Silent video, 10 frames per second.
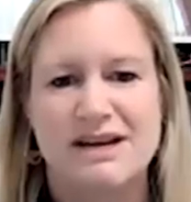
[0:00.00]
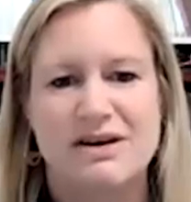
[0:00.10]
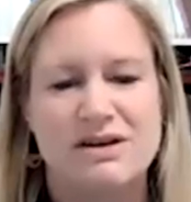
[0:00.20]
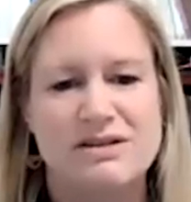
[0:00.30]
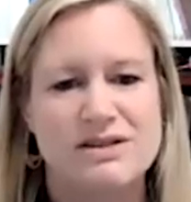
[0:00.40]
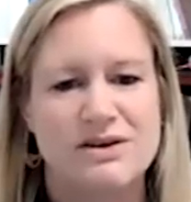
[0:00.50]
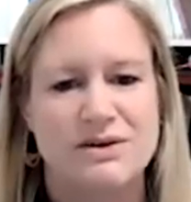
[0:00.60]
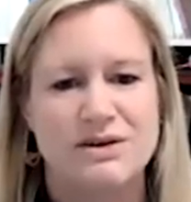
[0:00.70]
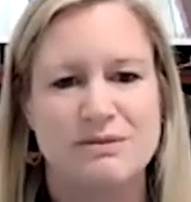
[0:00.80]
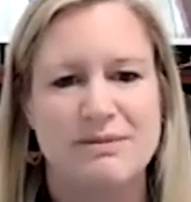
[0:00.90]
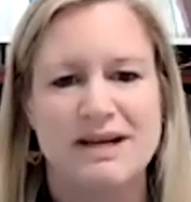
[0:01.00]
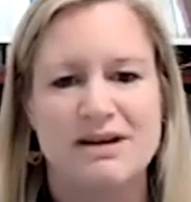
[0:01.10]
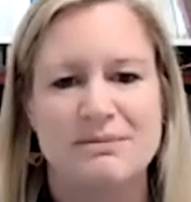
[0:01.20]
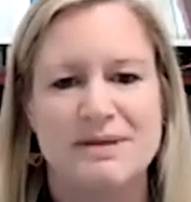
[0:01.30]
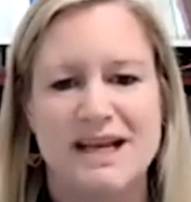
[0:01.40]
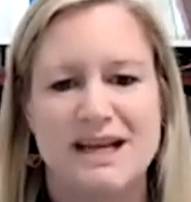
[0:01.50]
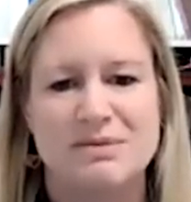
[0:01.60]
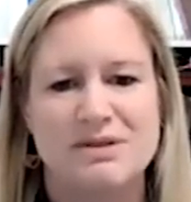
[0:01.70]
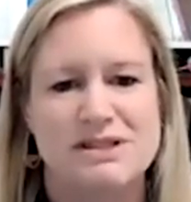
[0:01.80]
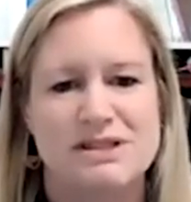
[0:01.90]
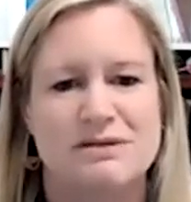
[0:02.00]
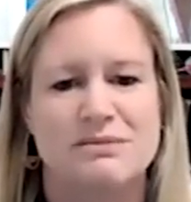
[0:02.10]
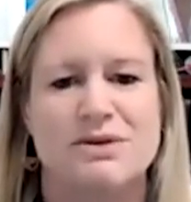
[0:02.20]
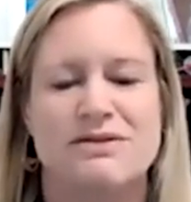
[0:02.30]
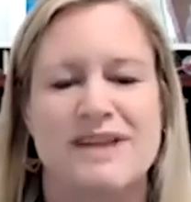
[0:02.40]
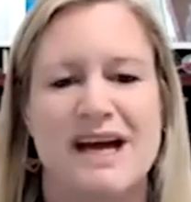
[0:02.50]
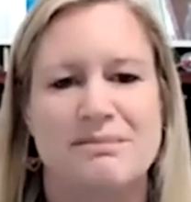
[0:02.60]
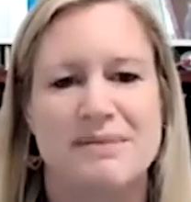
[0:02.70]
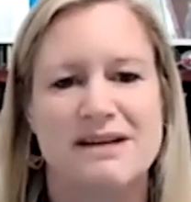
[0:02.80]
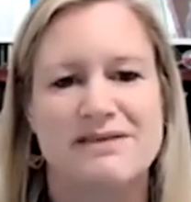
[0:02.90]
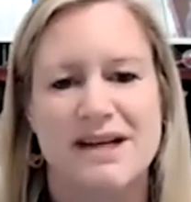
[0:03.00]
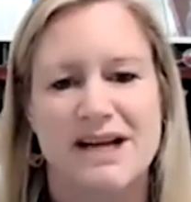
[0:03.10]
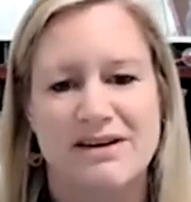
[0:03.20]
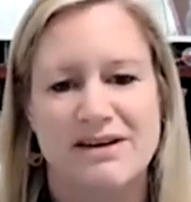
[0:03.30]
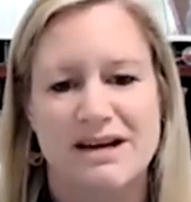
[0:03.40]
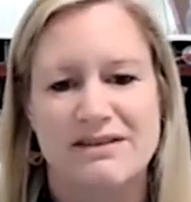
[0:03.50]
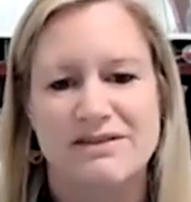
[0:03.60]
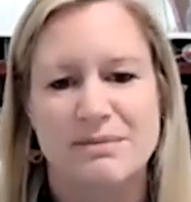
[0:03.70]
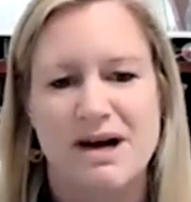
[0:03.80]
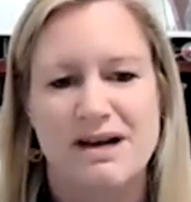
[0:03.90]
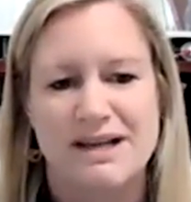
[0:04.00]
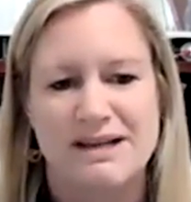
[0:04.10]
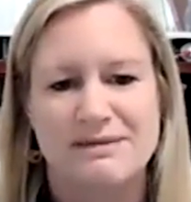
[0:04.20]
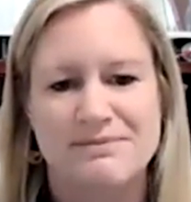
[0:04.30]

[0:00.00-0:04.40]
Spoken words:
And also you might not be able to remove that big of an area of the body.